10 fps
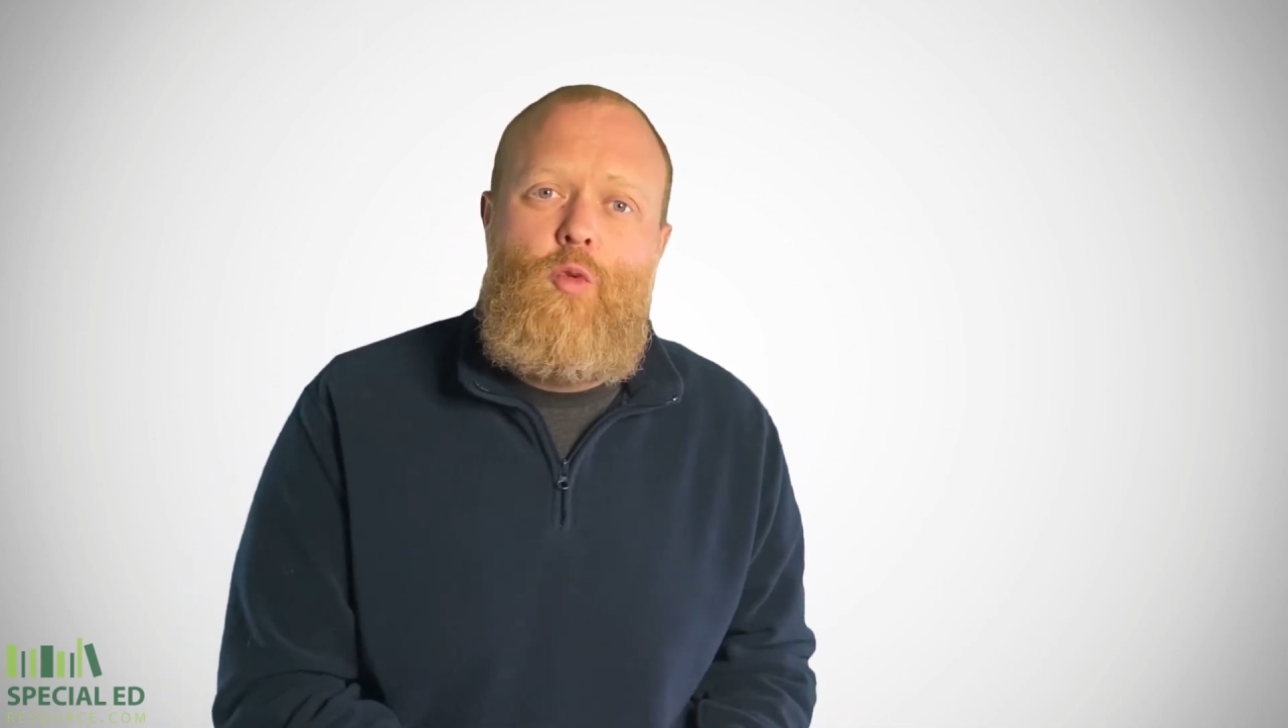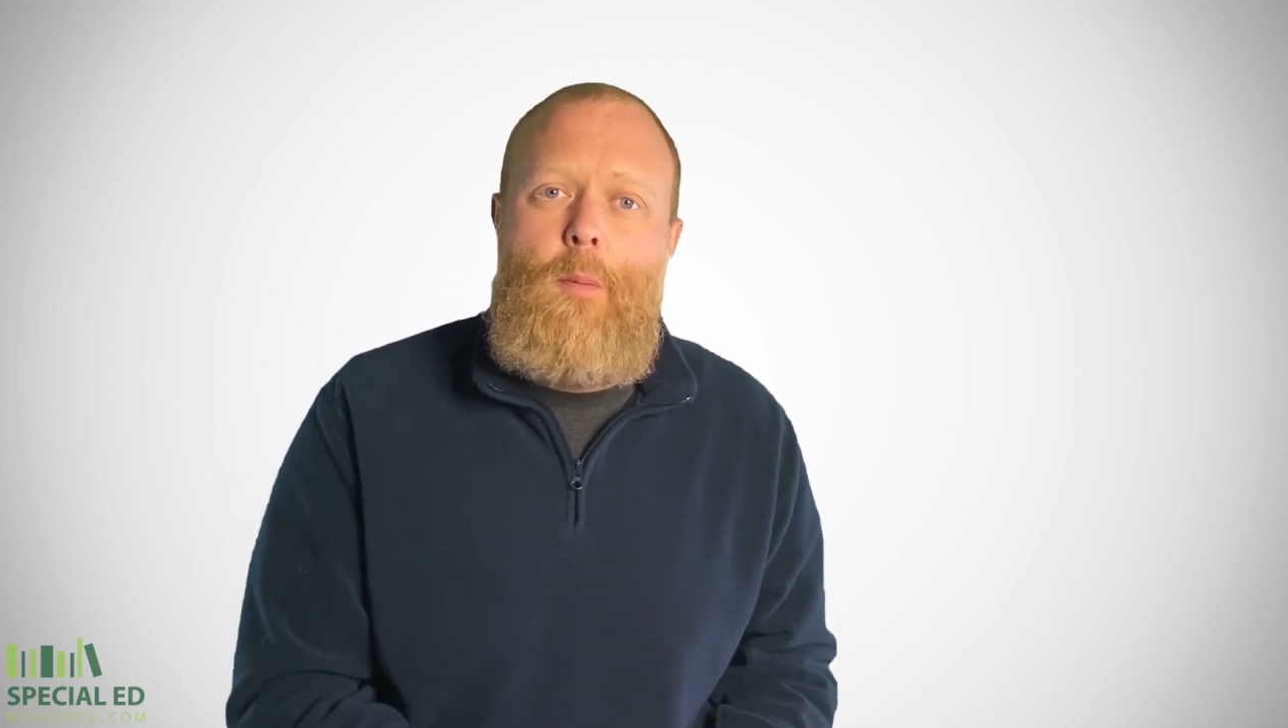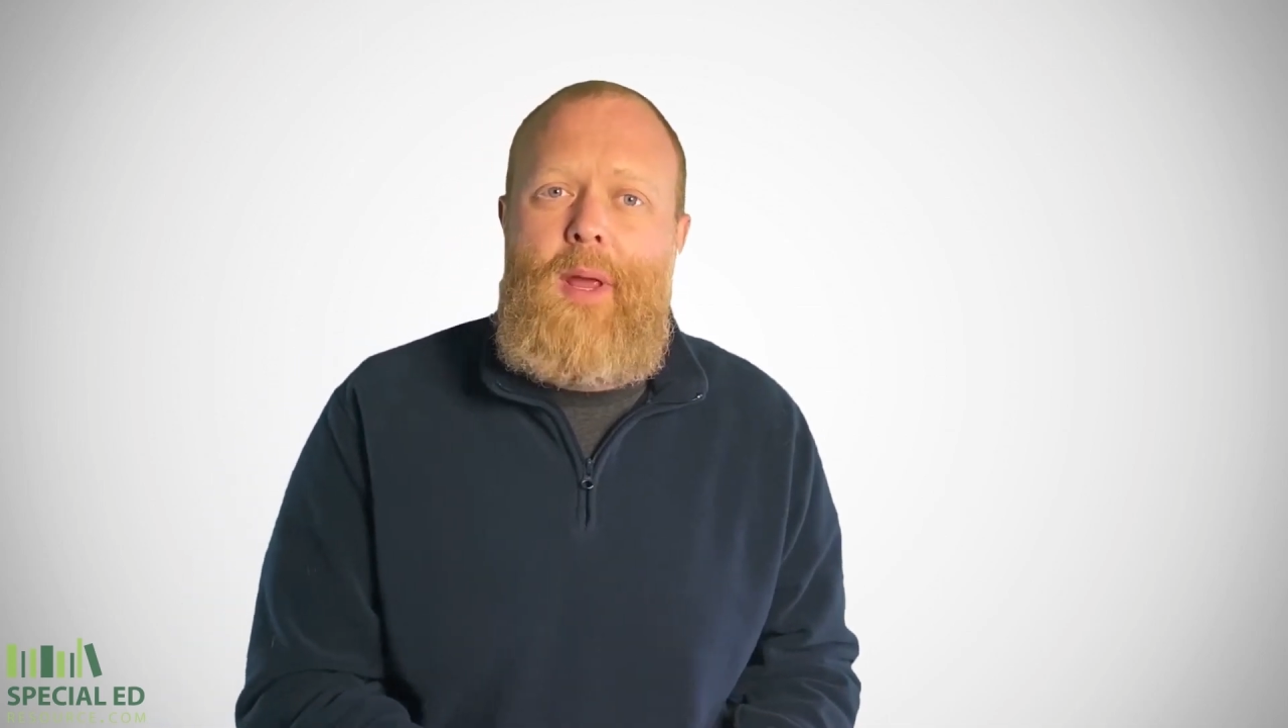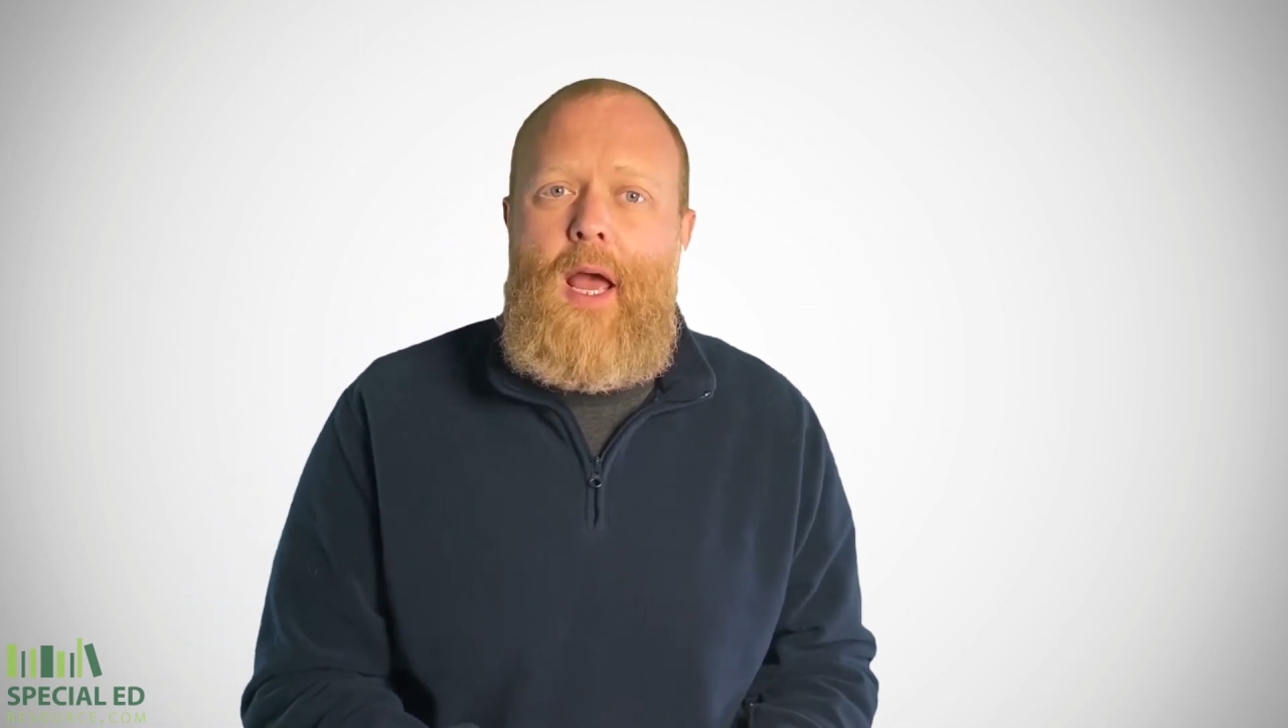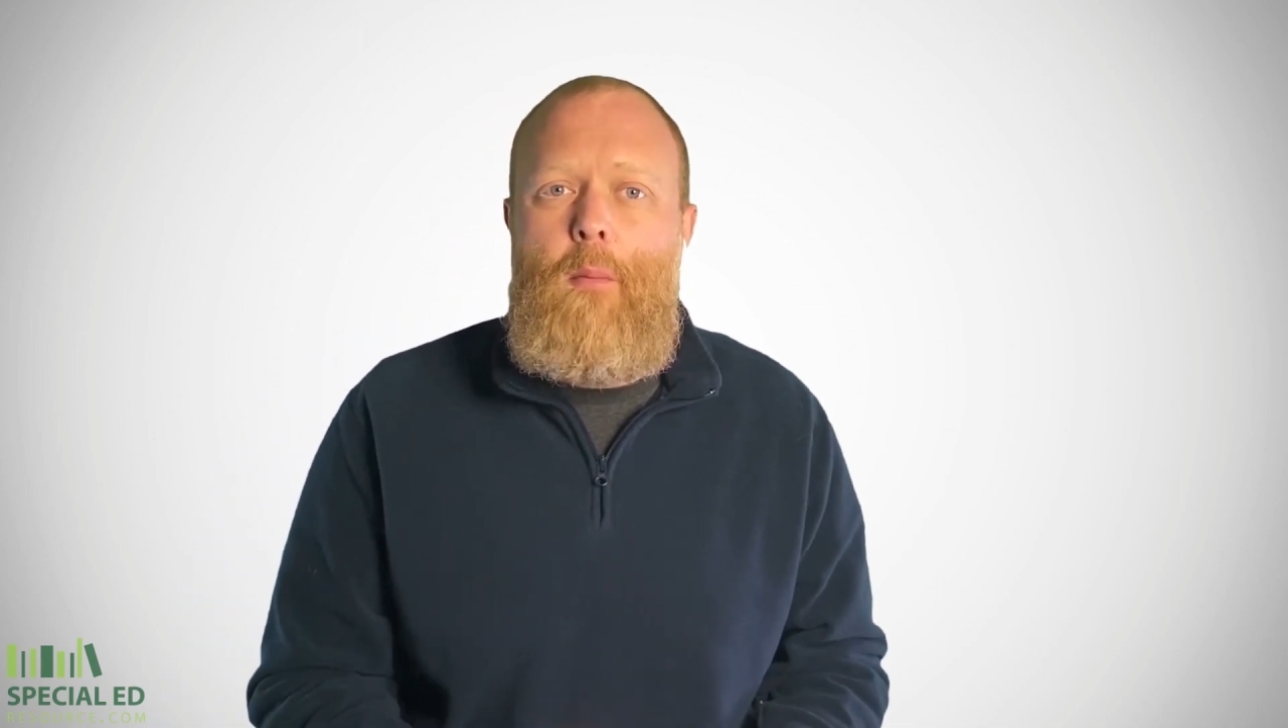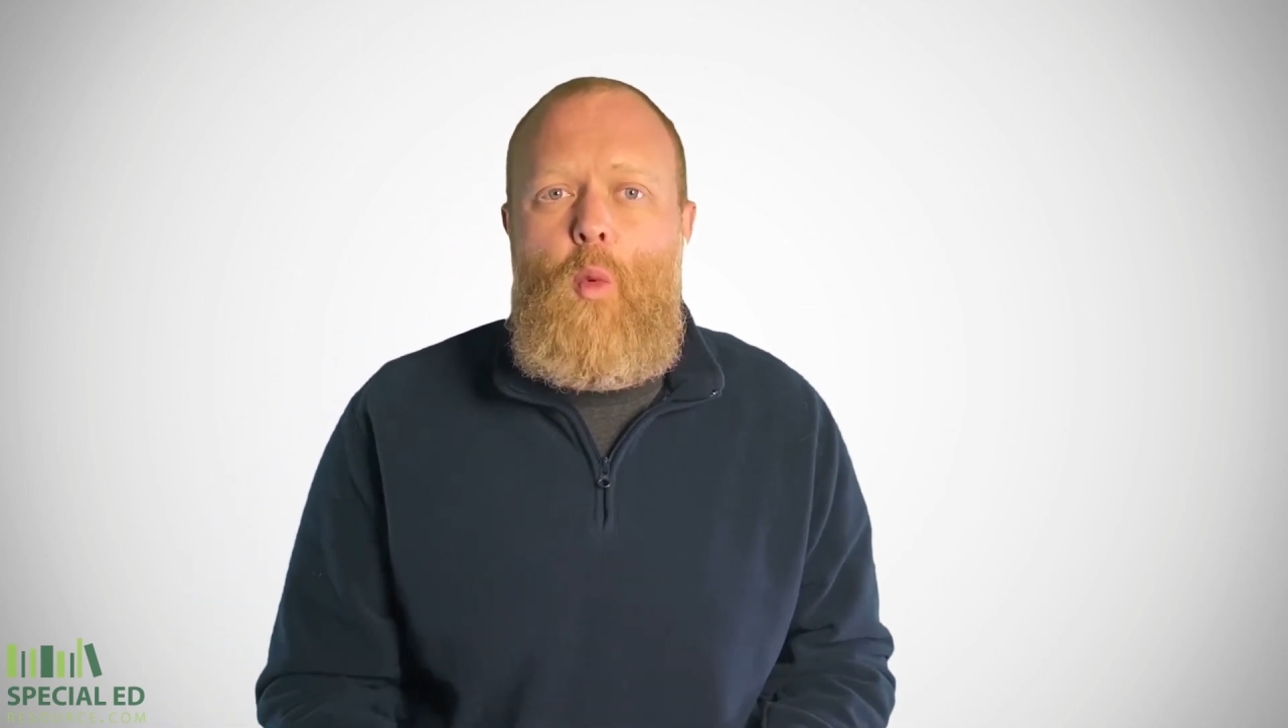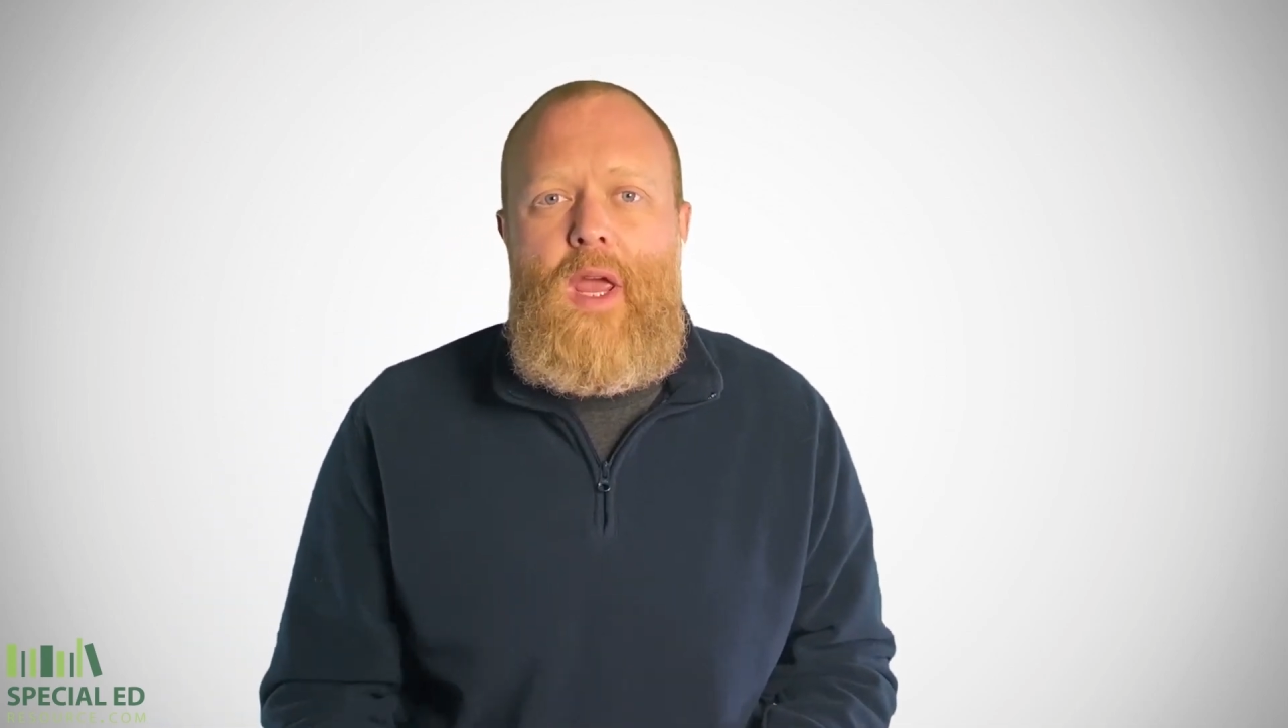would become